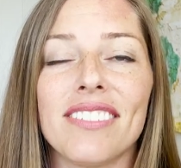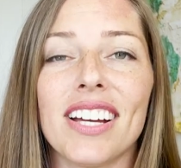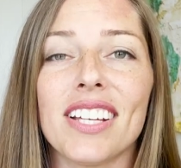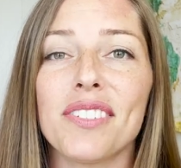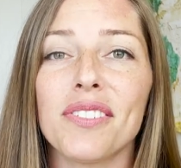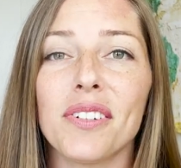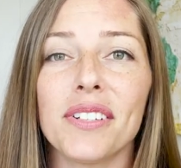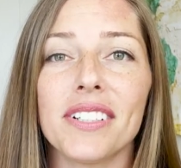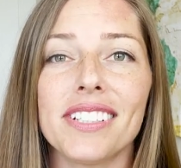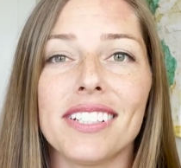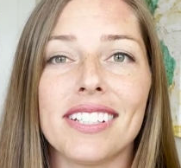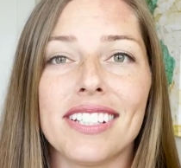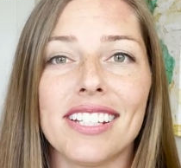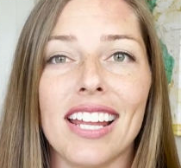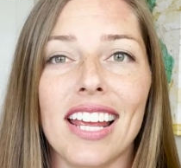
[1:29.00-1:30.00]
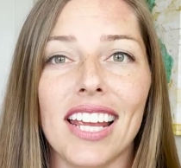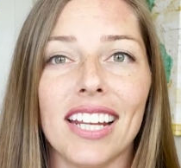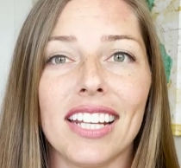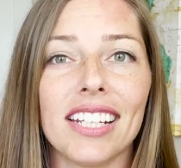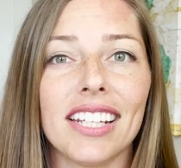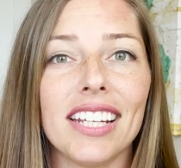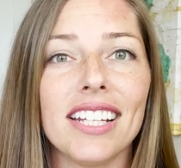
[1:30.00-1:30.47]
Fast forward to today,
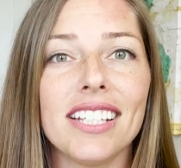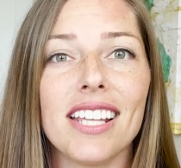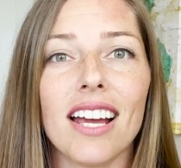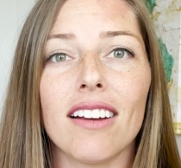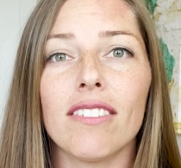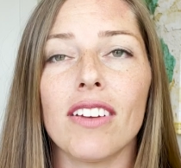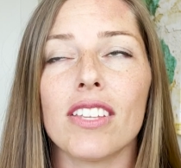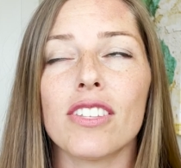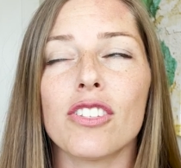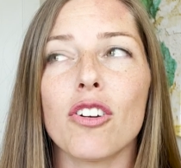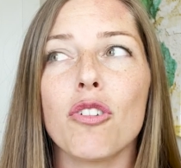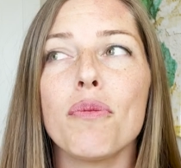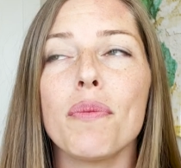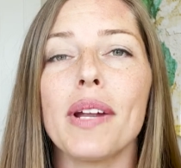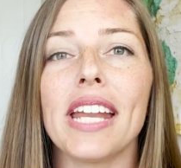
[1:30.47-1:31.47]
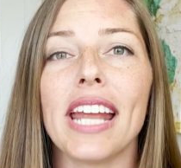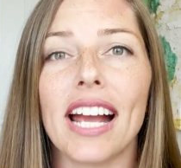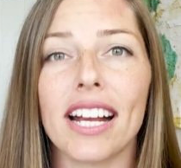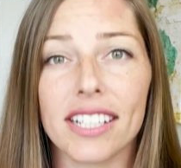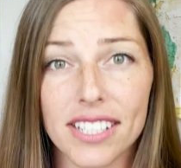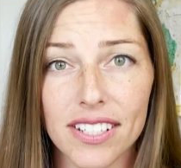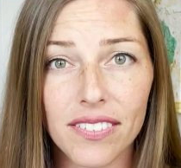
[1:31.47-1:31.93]
and kids have so many
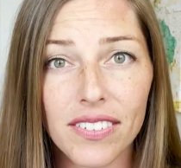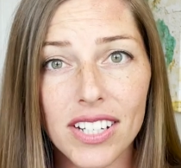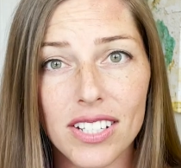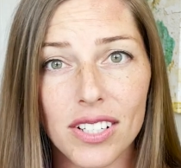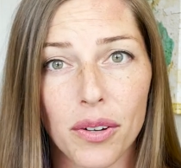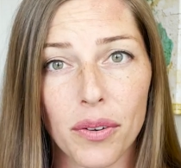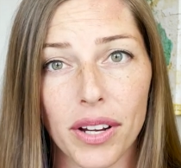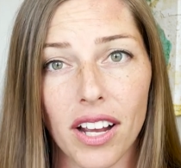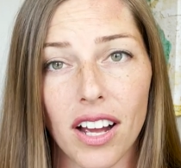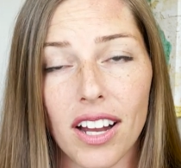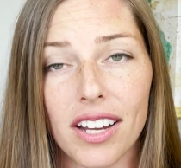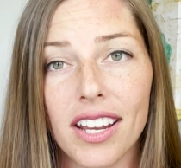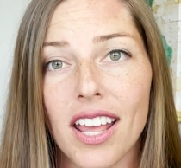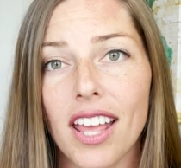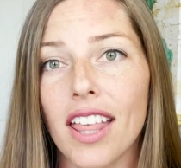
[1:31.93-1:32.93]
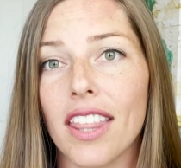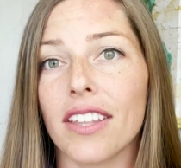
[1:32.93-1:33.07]
activities going on